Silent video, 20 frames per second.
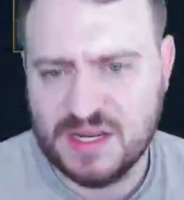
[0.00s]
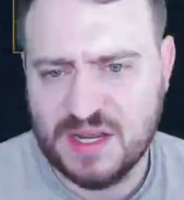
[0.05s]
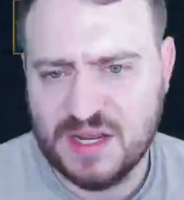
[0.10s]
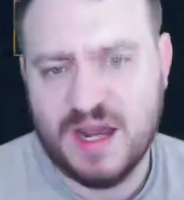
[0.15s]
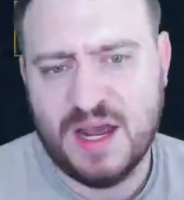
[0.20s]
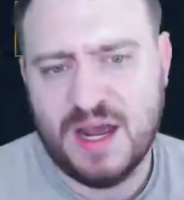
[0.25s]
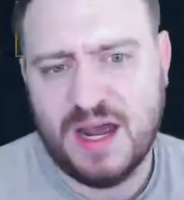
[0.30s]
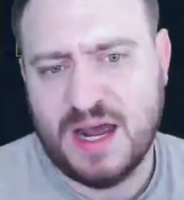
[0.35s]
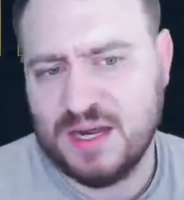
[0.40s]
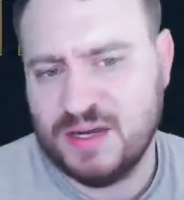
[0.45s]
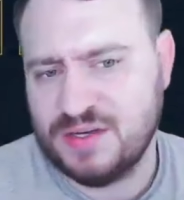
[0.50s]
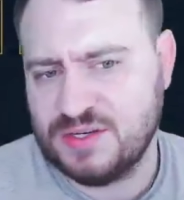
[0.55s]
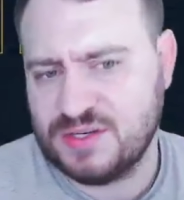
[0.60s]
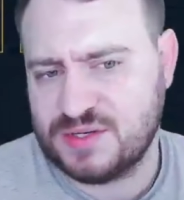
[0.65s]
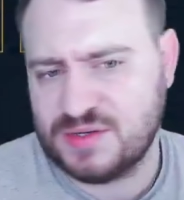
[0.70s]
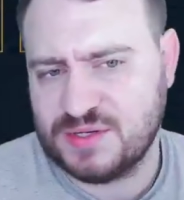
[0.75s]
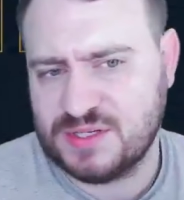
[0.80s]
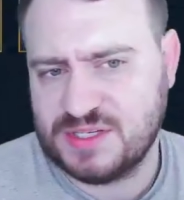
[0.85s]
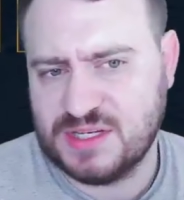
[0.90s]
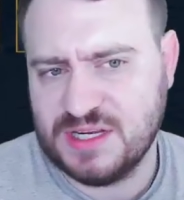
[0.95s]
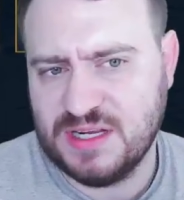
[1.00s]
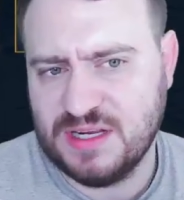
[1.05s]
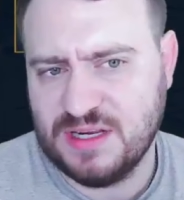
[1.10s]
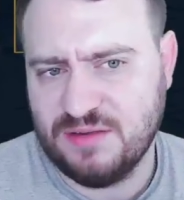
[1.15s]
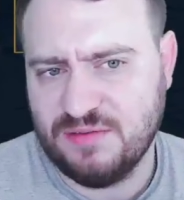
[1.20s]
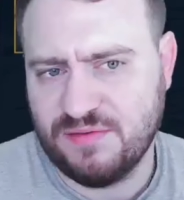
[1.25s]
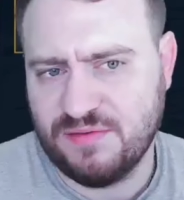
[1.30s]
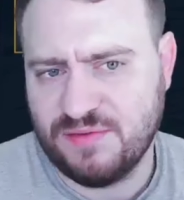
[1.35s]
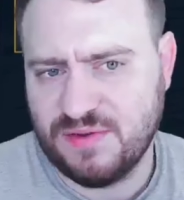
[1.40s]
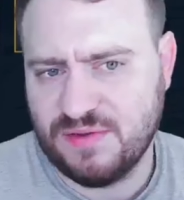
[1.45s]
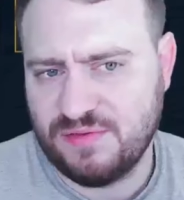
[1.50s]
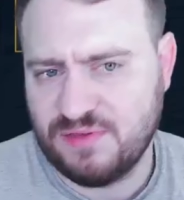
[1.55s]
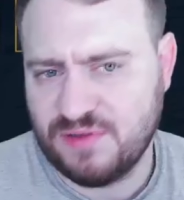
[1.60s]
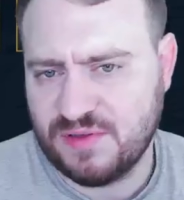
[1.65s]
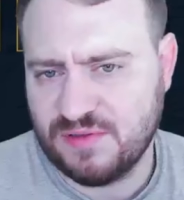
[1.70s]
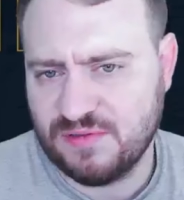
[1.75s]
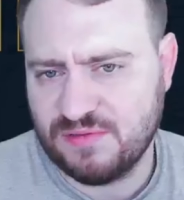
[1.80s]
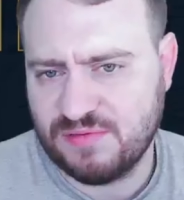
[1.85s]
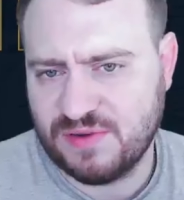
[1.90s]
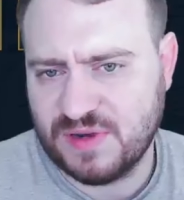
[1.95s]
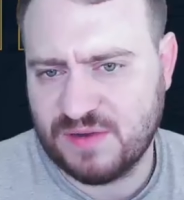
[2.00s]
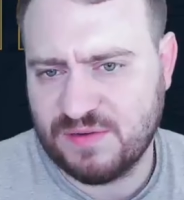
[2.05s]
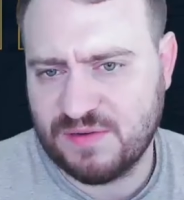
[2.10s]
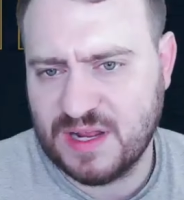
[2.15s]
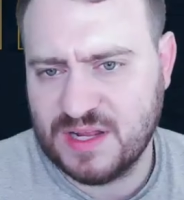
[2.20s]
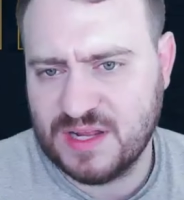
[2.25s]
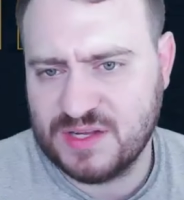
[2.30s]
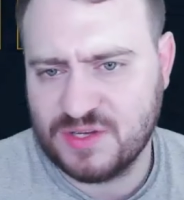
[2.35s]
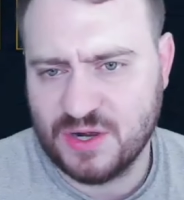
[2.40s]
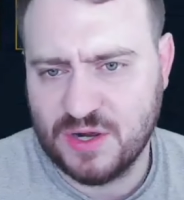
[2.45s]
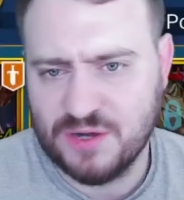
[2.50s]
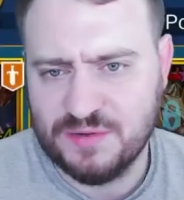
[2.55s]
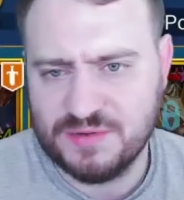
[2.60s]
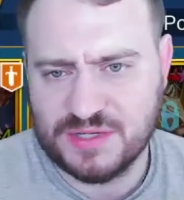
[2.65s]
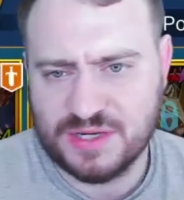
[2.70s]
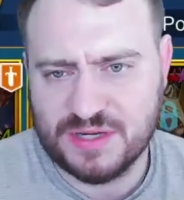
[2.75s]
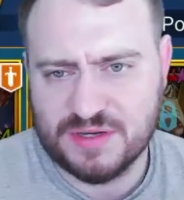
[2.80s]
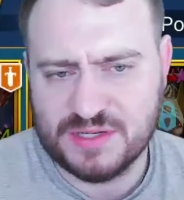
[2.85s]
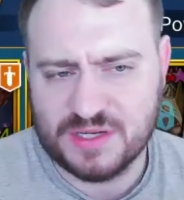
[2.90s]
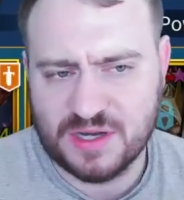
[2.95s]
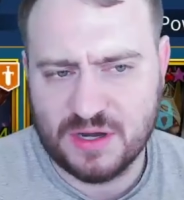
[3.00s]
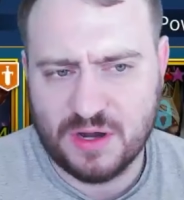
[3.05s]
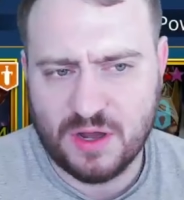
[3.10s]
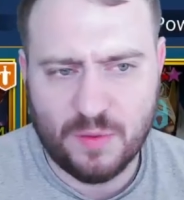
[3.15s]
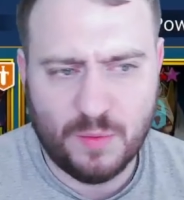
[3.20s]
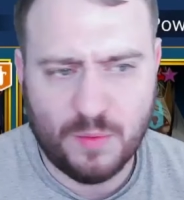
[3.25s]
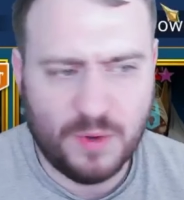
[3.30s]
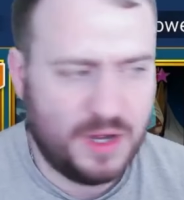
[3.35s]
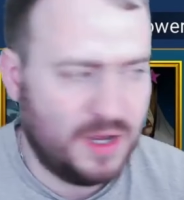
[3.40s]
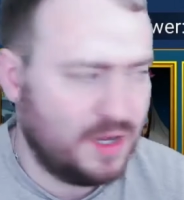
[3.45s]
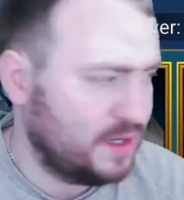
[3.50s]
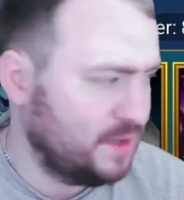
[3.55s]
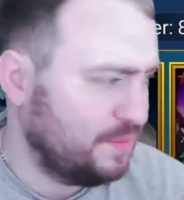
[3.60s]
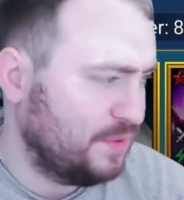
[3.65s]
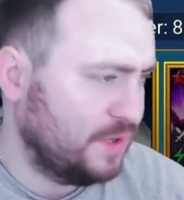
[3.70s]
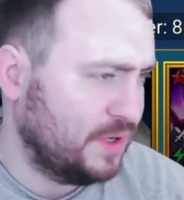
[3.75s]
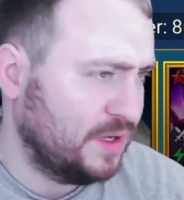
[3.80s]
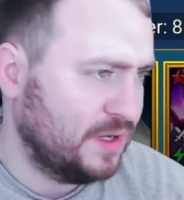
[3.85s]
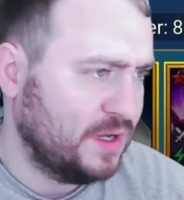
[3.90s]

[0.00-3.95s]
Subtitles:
and just see if you can figure out a time zone. It's a lot of work, but